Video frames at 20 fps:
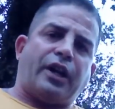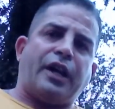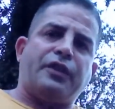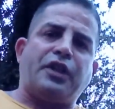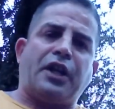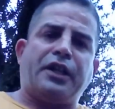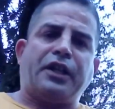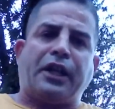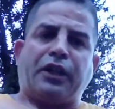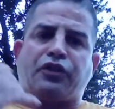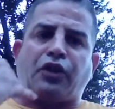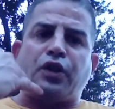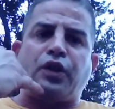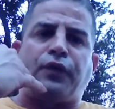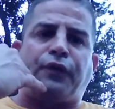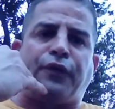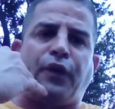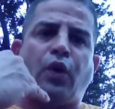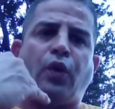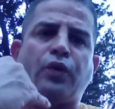and then he gets on his
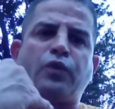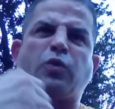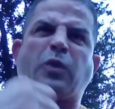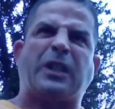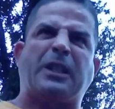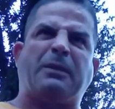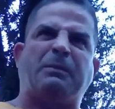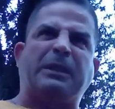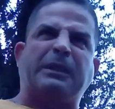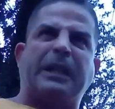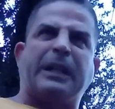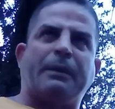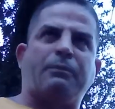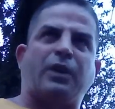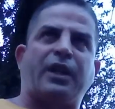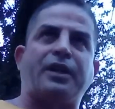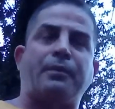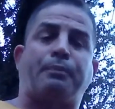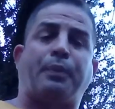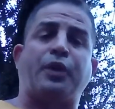phone. When I'm
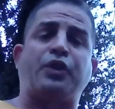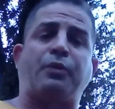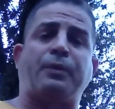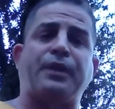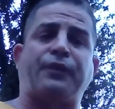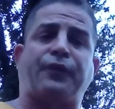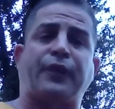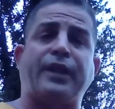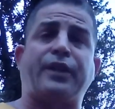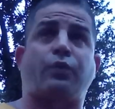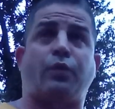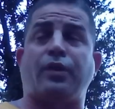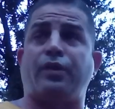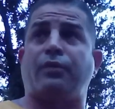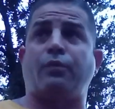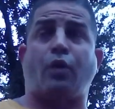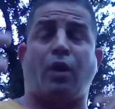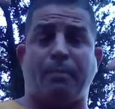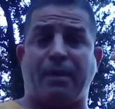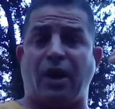ready to punch him in his face.
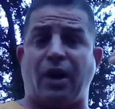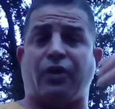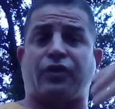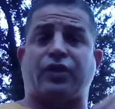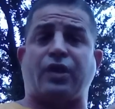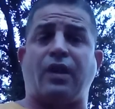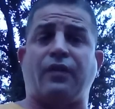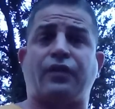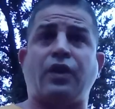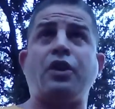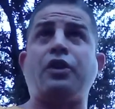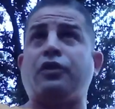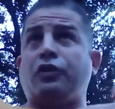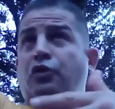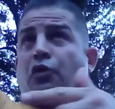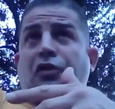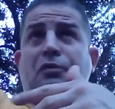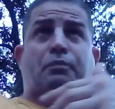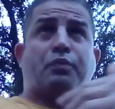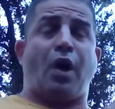We're by ourselves. You
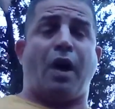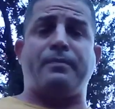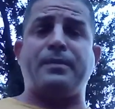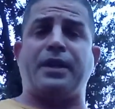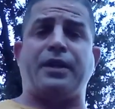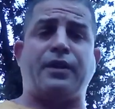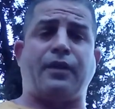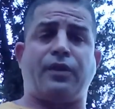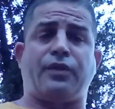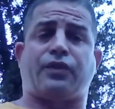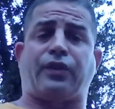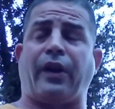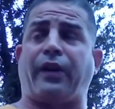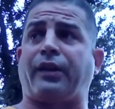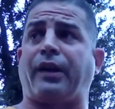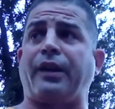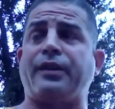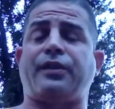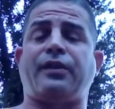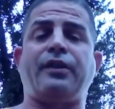already brought me in here on the
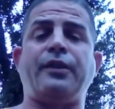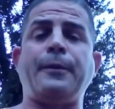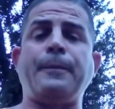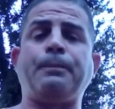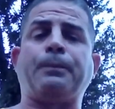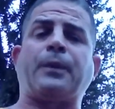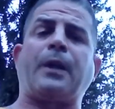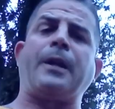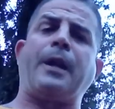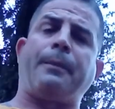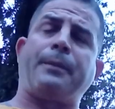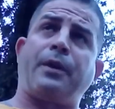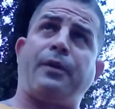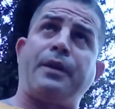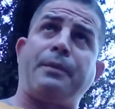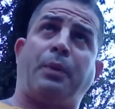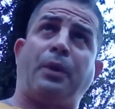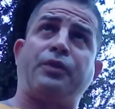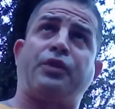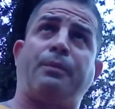staircase, and I'm ready
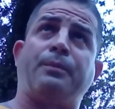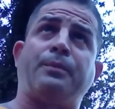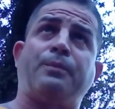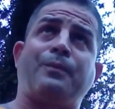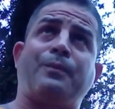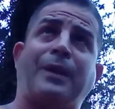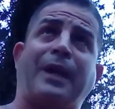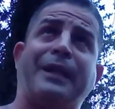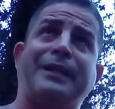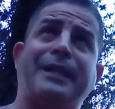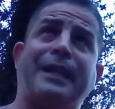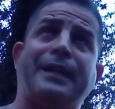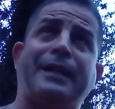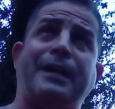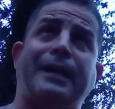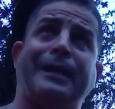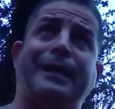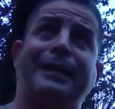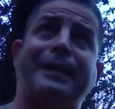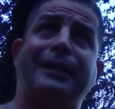to punch him. And then
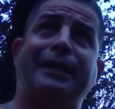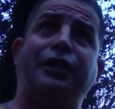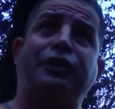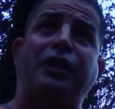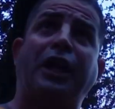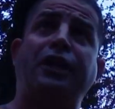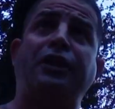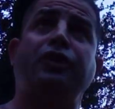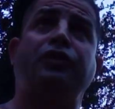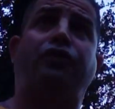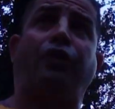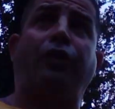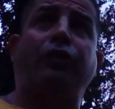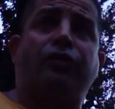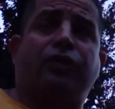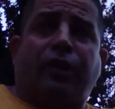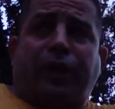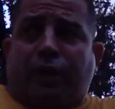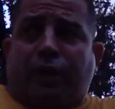he turns like